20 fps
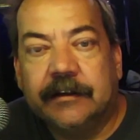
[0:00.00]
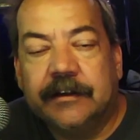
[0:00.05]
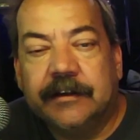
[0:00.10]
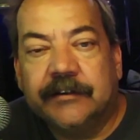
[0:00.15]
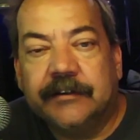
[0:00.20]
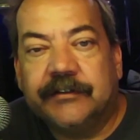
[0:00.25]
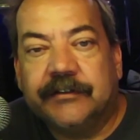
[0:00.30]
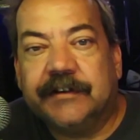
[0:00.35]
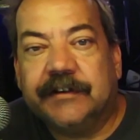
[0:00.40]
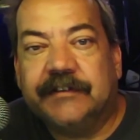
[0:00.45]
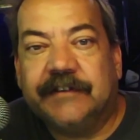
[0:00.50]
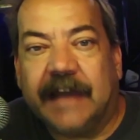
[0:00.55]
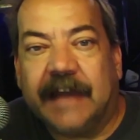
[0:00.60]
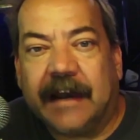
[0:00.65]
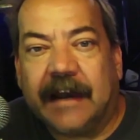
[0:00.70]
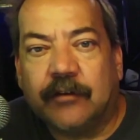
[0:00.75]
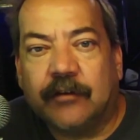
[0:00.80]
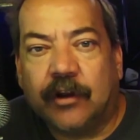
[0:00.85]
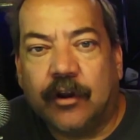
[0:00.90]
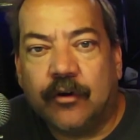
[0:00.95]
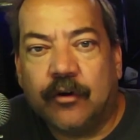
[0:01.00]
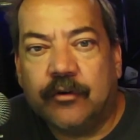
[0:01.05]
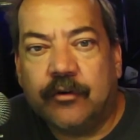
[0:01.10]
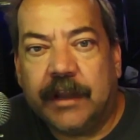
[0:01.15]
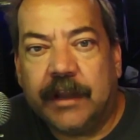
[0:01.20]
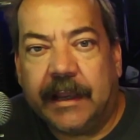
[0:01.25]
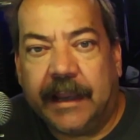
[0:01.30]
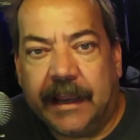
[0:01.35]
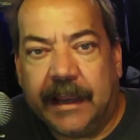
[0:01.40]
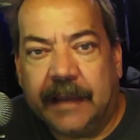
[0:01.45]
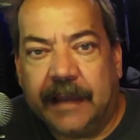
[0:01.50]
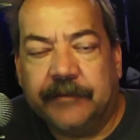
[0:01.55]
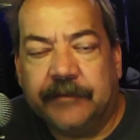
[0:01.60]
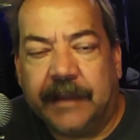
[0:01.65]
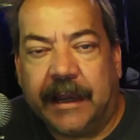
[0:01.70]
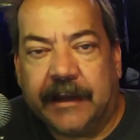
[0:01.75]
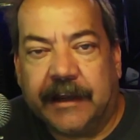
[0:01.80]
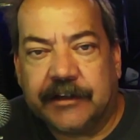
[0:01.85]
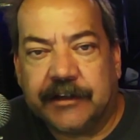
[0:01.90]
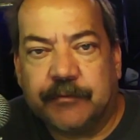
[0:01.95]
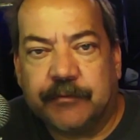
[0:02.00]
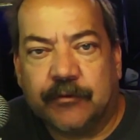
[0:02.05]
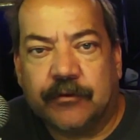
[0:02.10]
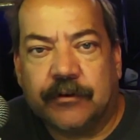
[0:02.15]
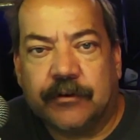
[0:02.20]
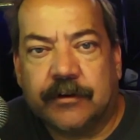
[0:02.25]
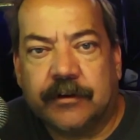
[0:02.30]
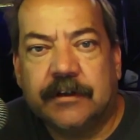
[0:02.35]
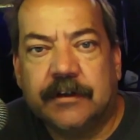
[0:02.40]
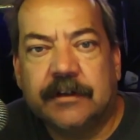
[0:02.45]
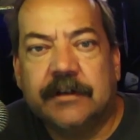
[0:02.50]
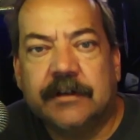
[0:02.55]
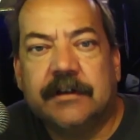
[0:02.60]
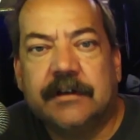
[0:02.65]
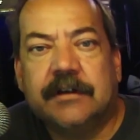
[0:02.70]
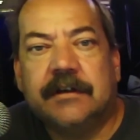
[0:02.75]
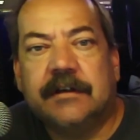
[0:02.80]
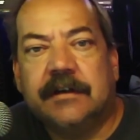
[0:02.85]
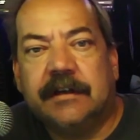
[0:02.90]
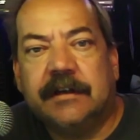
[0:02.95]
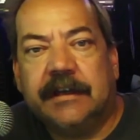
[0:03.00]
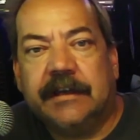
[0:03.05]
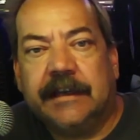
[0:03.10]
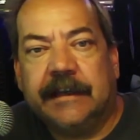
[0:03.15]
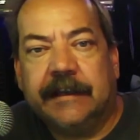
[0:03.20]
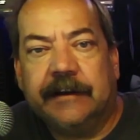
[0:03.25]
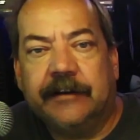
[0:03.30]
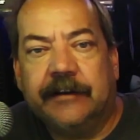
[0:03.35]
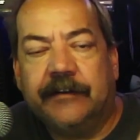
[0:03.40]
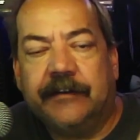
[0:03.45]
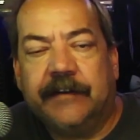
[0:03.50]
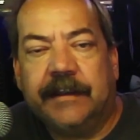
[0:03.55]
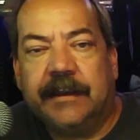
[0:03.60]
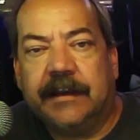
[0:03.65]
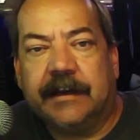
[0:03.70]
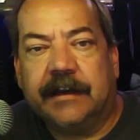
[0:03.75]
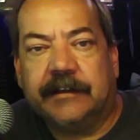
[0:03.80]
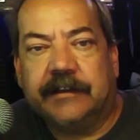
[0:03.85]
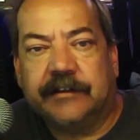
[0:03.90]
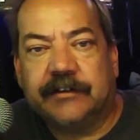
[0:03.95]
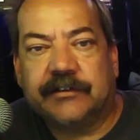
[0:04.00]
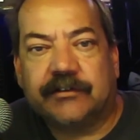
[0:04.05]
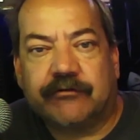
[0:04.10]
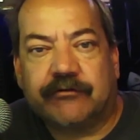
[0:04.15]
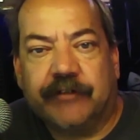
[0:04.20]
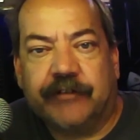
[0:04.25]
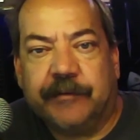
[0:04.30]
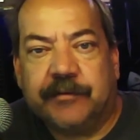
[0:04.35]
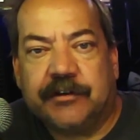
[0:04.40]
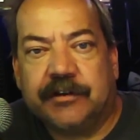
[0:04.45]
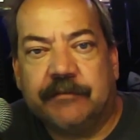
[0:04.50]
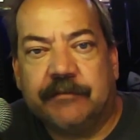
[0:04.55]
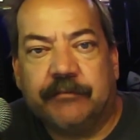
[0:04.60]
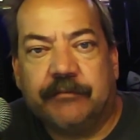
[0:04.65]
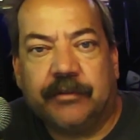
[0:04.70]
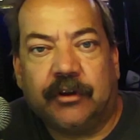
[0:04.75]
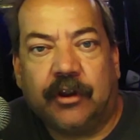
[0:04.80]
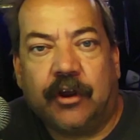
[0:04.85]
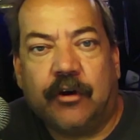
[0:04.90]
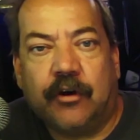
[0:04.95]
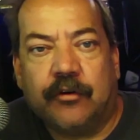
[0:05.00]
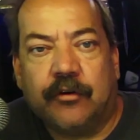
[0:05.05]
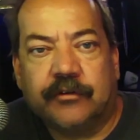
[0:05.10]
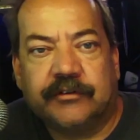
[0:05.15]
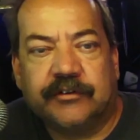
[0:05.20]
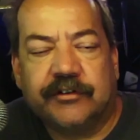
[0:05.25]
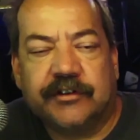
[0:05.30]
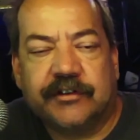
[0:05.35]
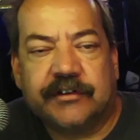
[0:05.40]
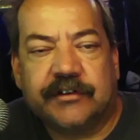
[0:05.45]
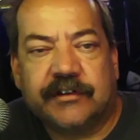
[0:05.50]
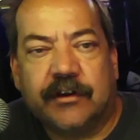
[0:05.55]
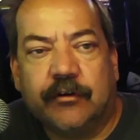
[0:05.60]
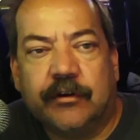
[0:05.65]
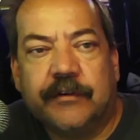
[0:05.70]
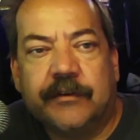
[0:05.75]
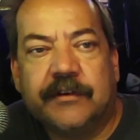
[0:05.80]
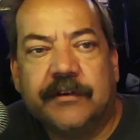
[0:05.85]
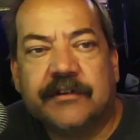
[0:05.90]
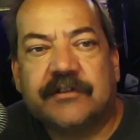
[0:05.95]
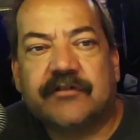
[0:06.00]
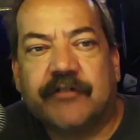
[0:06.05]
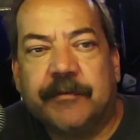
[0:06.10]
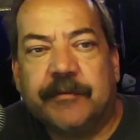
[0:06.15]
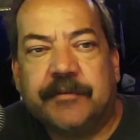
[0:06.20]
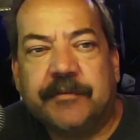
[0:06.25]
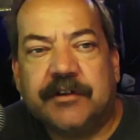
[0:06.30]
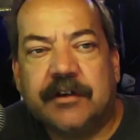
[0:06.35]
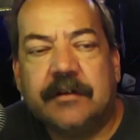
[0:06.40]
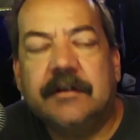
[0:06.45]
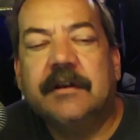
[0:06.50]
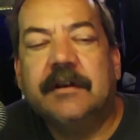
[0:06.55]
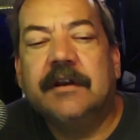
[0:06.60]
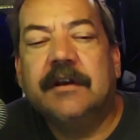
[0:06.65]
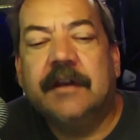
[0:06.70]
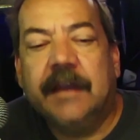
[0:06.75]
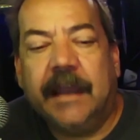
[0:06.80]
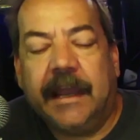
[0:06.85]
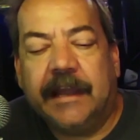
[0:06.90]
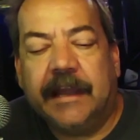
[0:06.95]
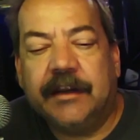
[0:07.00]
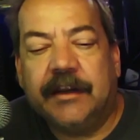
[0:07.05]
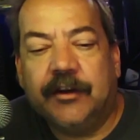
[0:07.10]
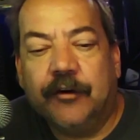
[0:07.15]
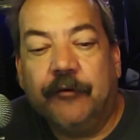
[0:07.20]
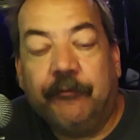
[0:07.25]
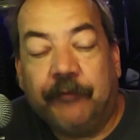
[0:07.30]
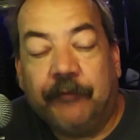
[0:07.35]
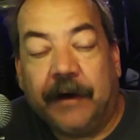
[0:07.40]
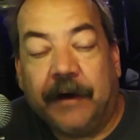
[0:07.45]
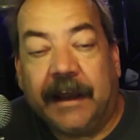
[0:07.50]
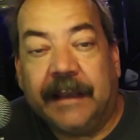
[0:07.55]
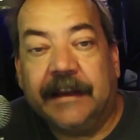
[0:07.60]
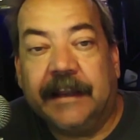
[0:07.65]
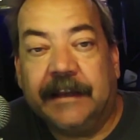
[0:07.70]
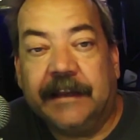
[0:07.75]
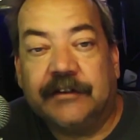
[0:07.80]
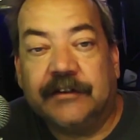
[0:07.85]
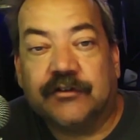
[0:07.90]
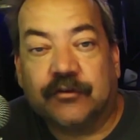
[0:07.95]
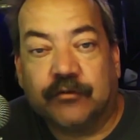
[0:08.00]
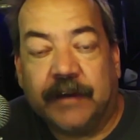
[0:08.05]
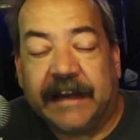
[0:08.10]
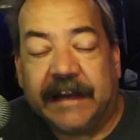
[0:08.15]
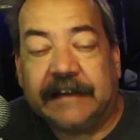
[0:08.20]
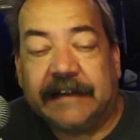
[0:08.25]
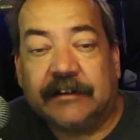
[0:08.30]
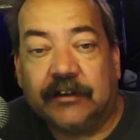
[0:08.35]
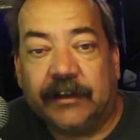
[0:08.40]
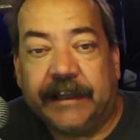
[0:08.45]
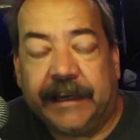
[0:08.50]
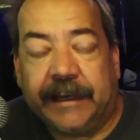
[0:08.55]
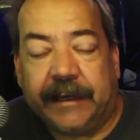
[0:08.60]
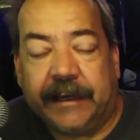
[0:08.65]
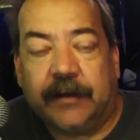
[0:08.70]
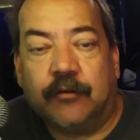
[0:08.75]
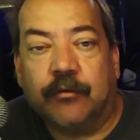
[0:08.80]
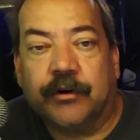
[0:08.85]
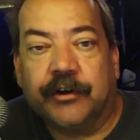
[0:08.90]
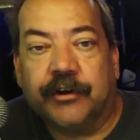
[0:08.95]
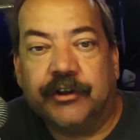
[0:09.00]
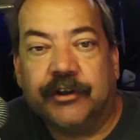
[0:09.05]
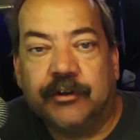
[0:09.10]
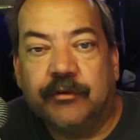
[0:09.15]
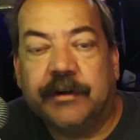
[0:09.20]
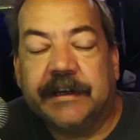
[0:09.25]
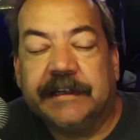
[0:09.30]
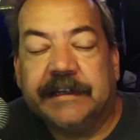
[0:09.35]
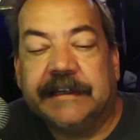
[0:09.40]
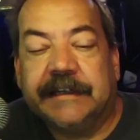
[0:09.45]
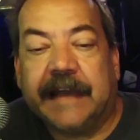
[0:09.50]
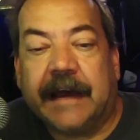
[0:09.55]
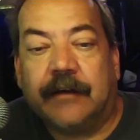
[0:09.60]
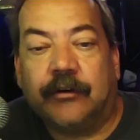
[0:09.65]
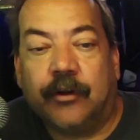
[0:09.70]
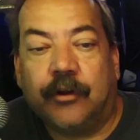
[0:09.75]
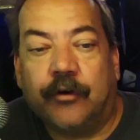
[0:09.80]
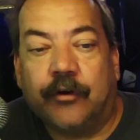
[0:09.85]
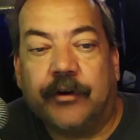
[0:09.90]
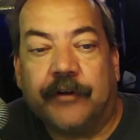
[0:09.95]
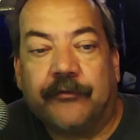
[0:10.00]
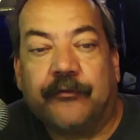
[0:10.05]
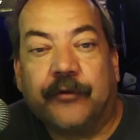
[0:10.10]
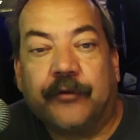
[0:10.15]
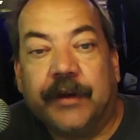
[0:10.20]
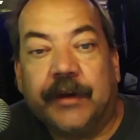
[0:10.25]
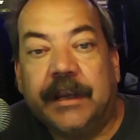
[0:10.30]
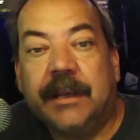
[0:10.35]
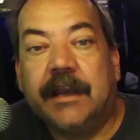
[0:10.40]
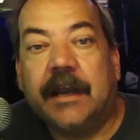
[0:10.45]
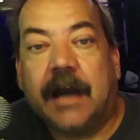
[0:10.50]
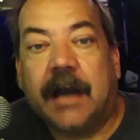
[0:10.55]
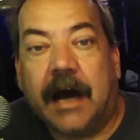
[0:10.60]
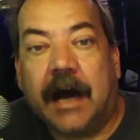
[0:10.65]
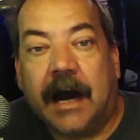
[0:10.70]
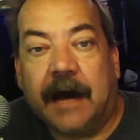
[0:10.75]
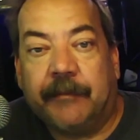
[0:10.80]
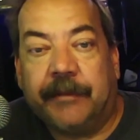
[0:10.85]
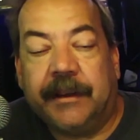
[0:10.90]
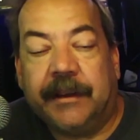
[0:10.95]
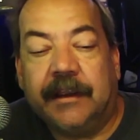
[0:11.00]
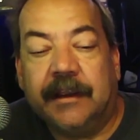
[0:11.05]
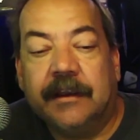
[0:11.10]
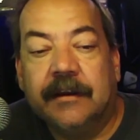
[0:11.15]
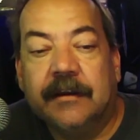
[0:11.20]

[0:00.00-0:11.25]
to download Ham Dashboard in the description below. So just go to the description and you'll find a direct link where you can download a free copy